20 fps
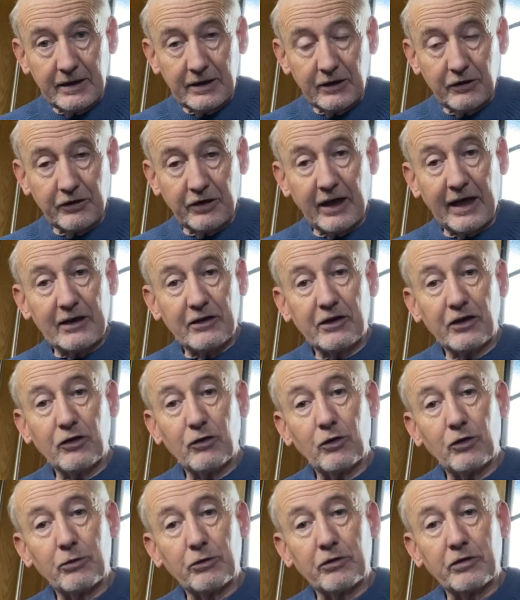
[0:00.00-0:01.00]
because I actually
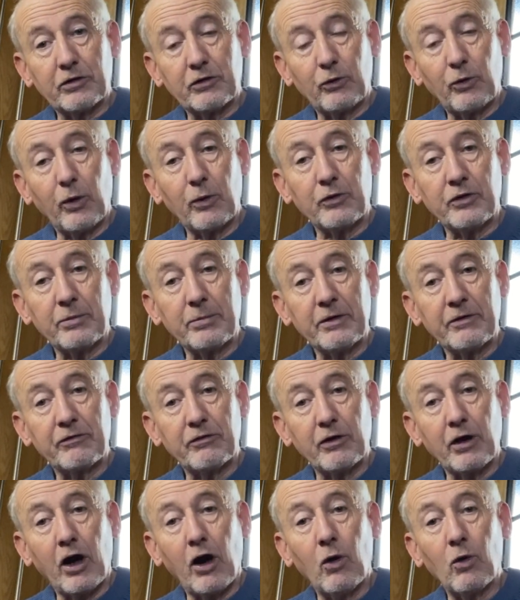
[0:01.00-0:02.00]
thought they was quoting me
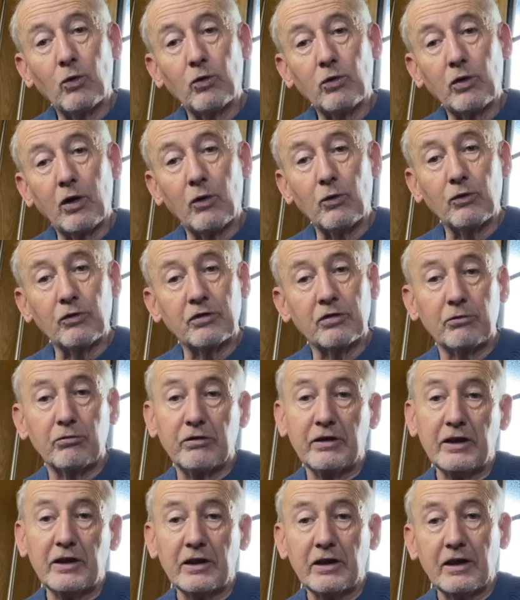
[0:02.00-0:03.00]
for a whole roll to
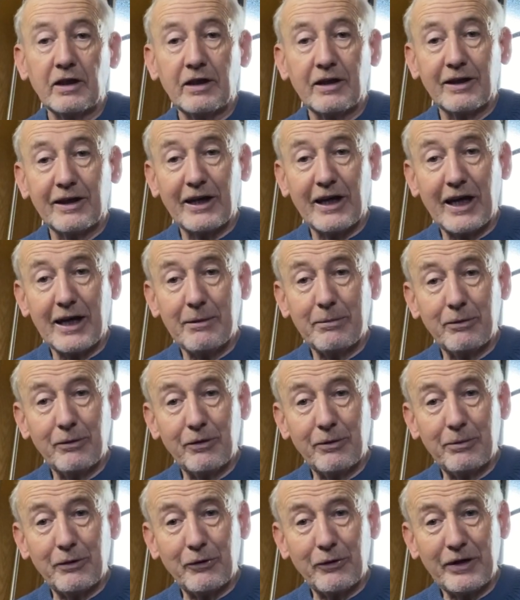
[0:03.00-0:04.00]
re-cable
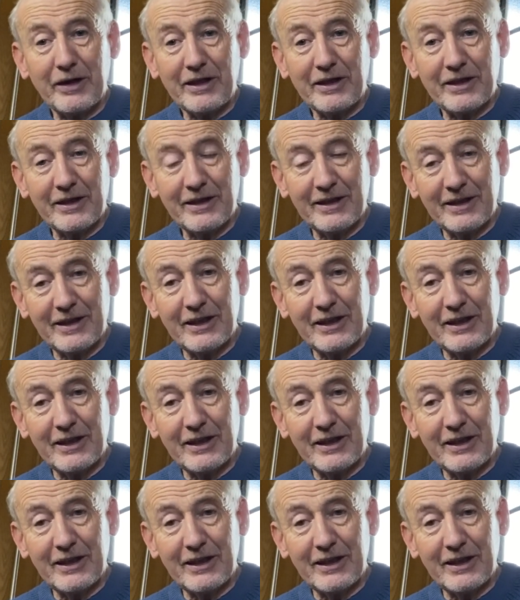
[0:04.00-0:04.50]
the marina.